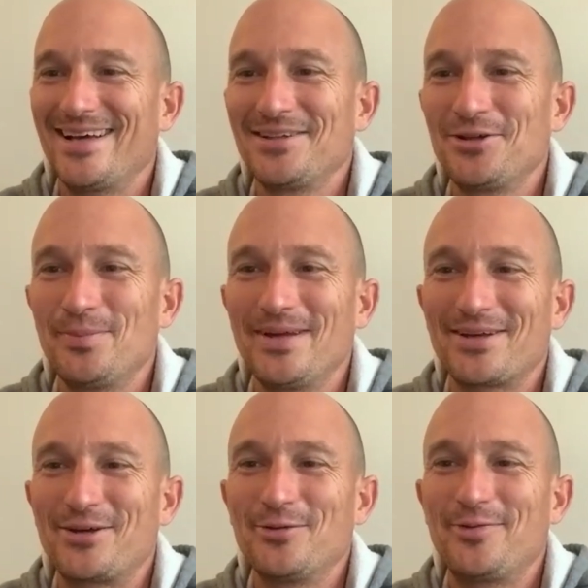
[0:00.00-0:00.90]
a little
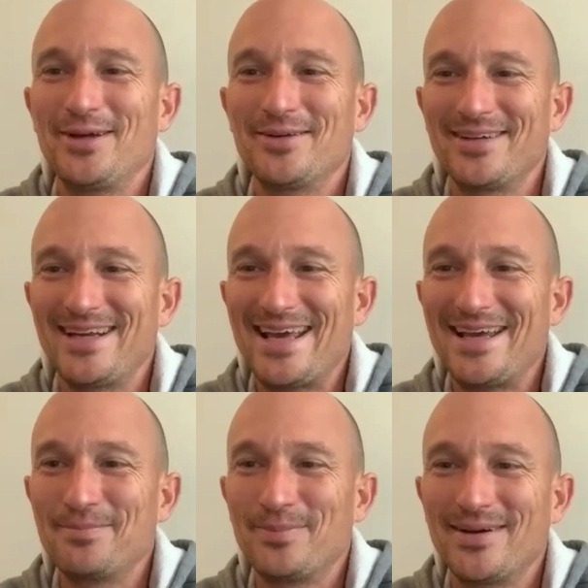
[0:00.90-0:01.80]
bit goofy of a
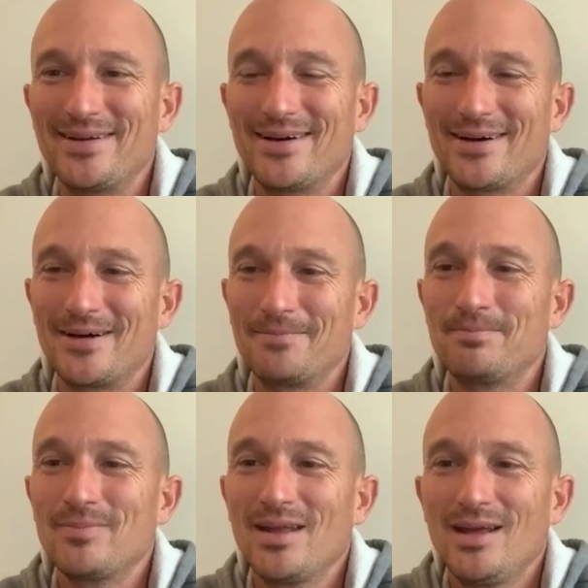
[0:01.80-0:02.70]
name, but
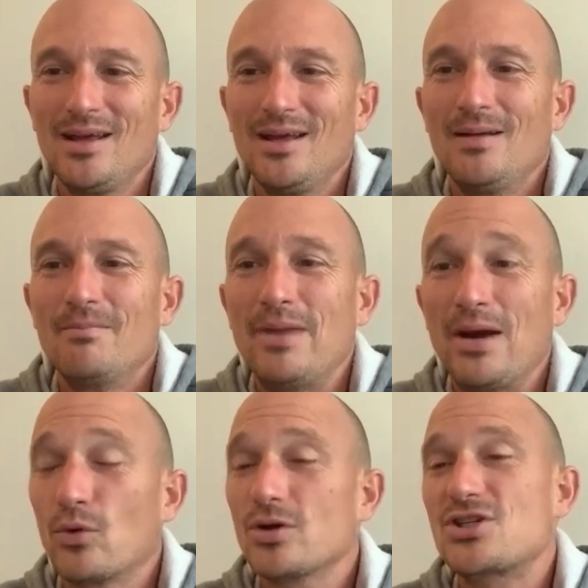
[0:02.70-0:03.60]

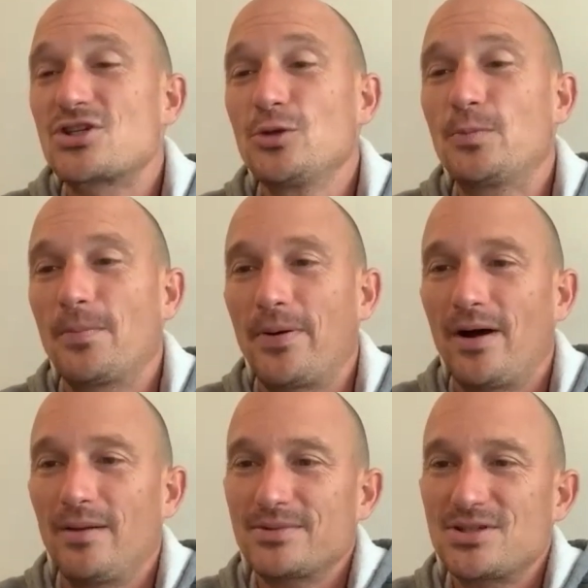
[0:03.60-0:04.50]
man, we're super
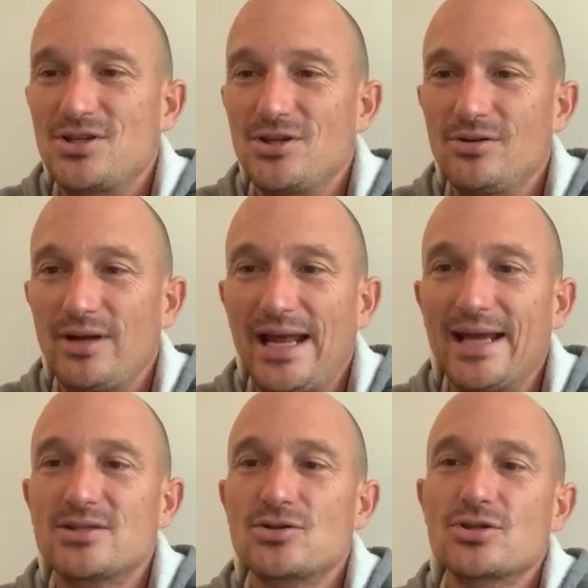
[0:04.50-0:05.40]
pumped to
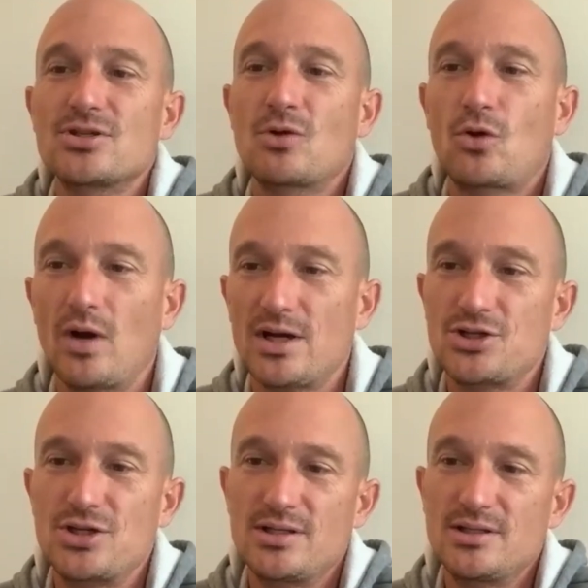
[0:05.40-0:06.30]
answer some
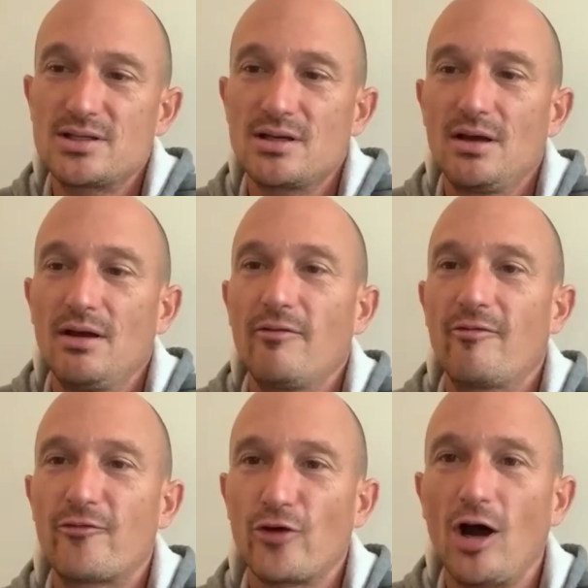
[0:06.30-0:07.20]
questions
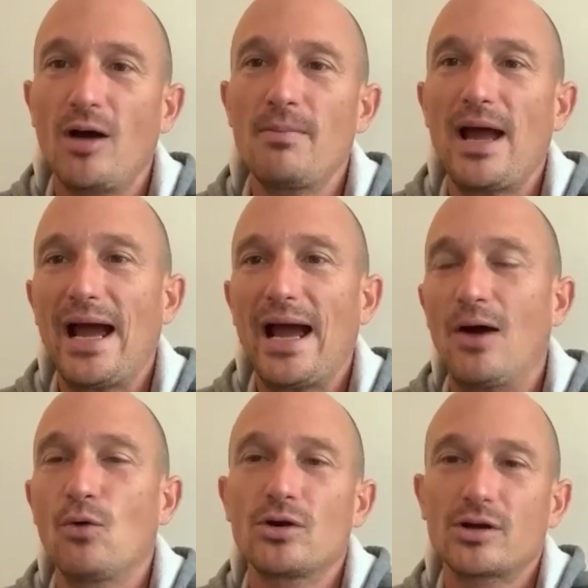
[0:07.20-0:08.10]
from
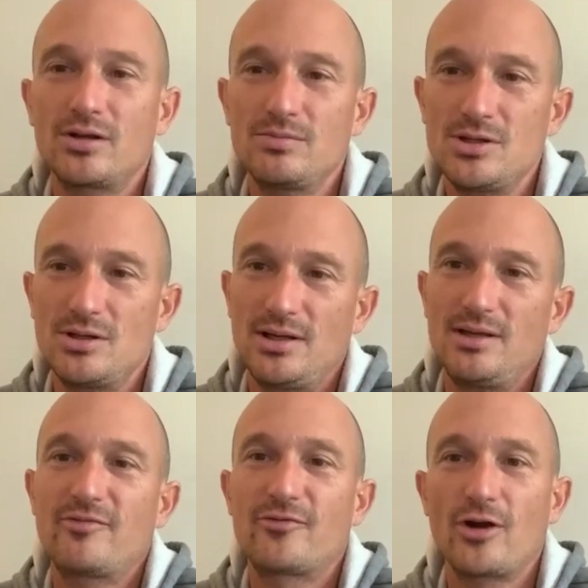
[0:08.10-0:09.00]
our community,
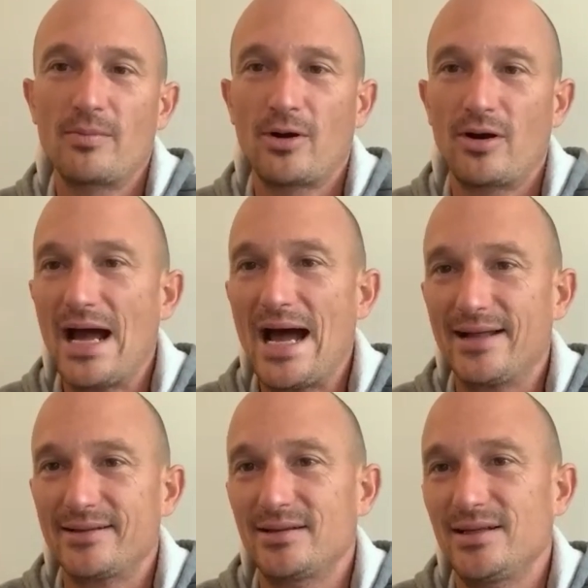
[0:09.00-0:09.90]
from our
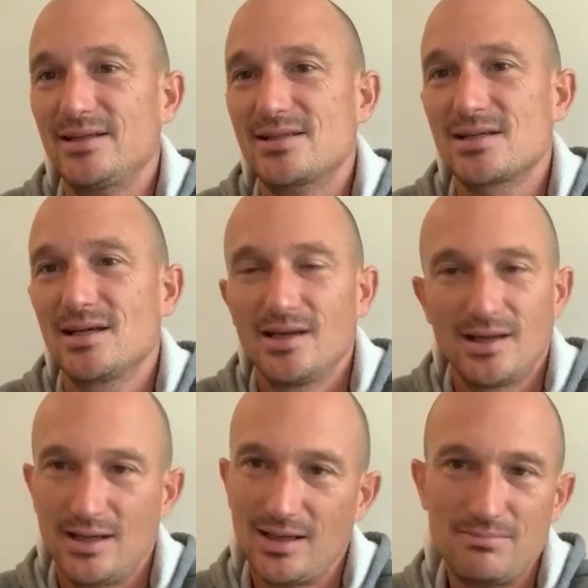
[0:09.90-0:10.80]
athletes.
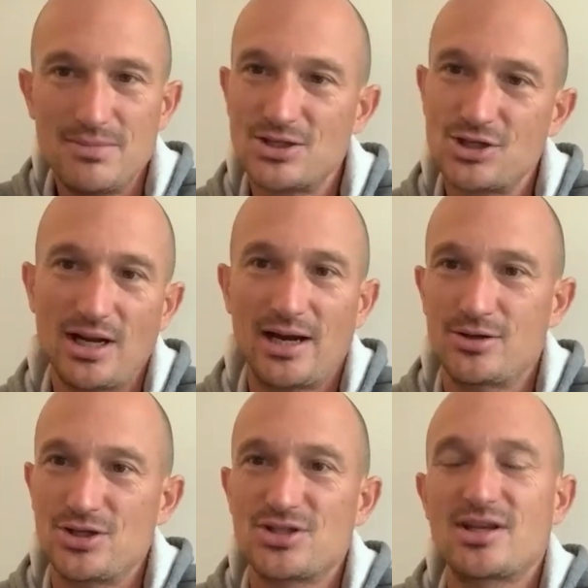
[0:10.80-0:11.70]
And Mitch and I are
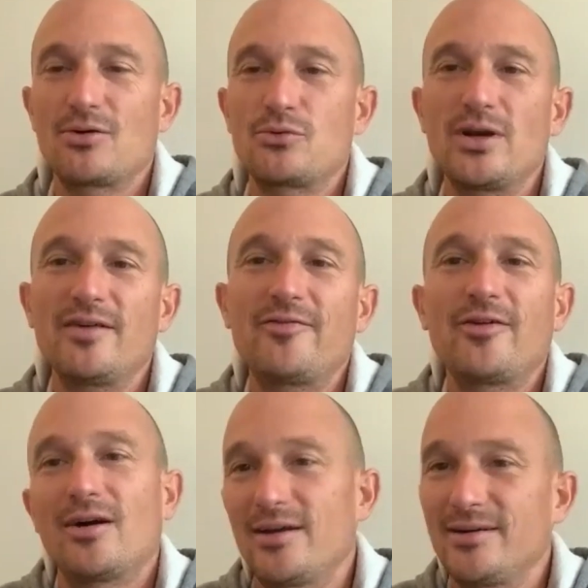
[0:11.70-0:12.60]
just going to riff
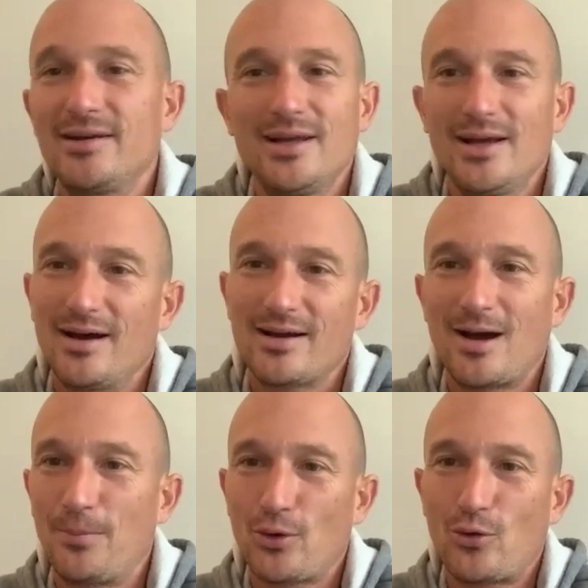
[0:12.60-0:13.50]
on a
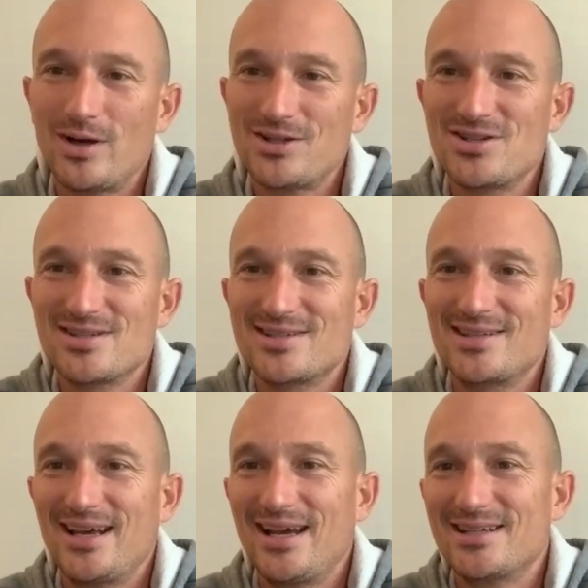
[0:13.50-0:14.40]
couple questions
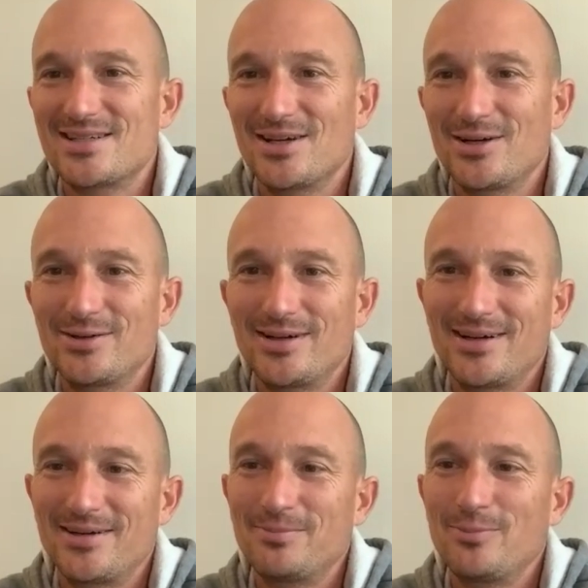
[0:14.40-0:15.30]
today.
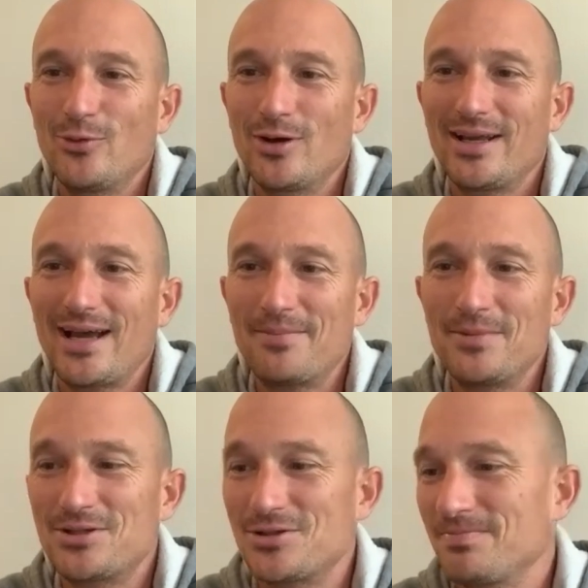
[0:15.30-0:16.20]
So what do you got,
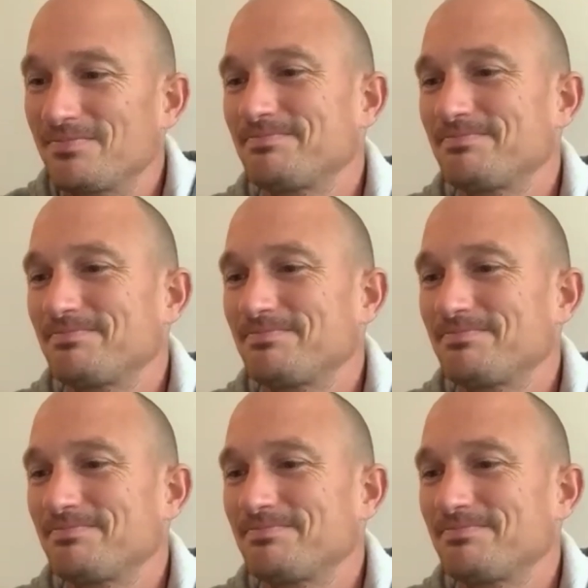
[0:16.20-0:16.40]
Mitch?